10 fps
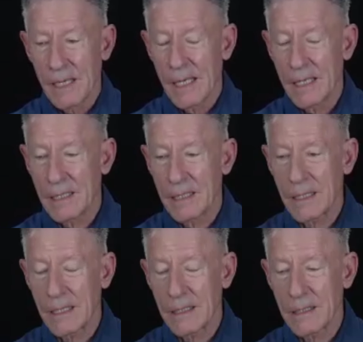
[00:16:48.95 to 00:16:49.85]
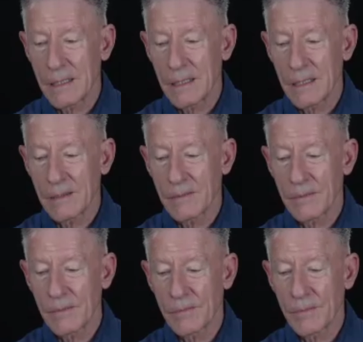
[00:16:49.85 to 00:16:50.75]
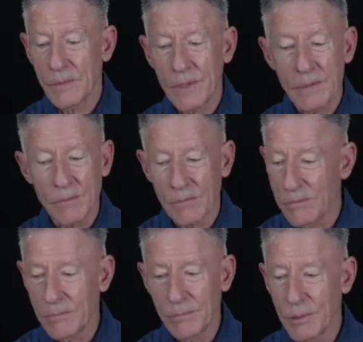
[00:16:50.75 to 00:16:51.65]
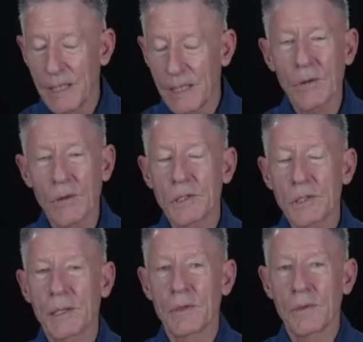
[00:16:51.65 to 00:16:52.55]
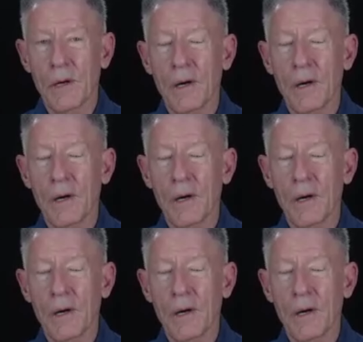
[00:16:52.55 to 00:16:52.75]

but we played the whole summer.